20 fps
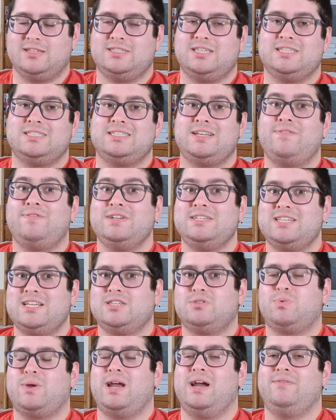So definitely
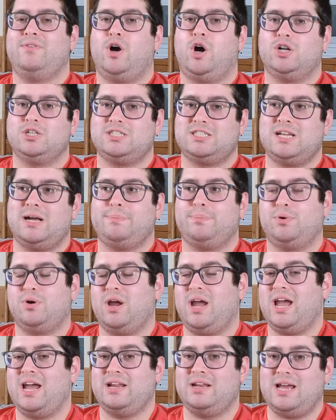since we have Heartstopper
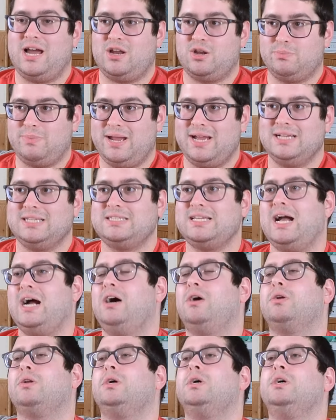and Outer Banks
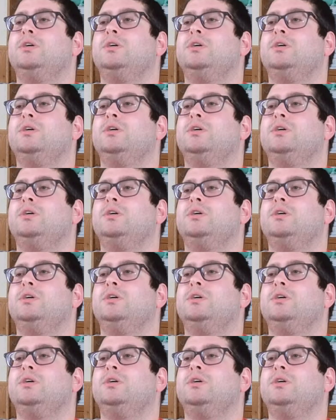out,